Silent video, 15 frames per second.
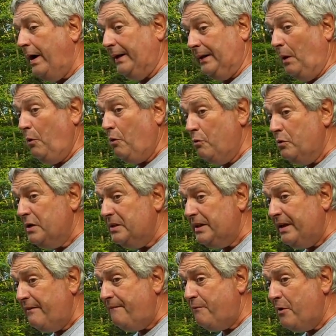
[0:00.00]
and they were
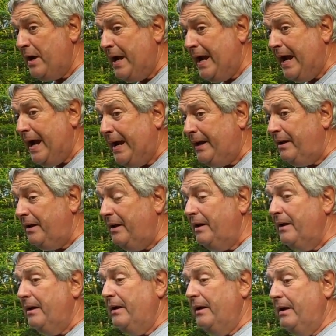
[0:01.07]
really afraid.
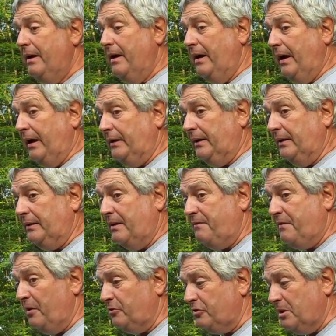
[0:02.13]
And then they
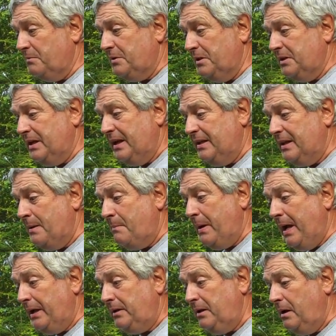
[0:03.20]
felt something near their
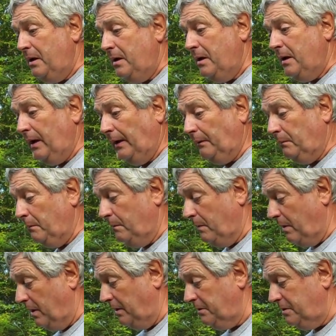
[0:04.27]
bed. And
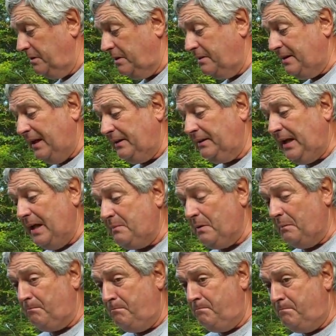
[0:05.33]
under the tent came a
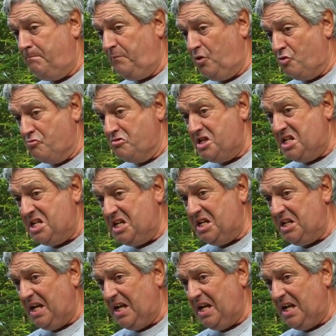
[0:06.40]
green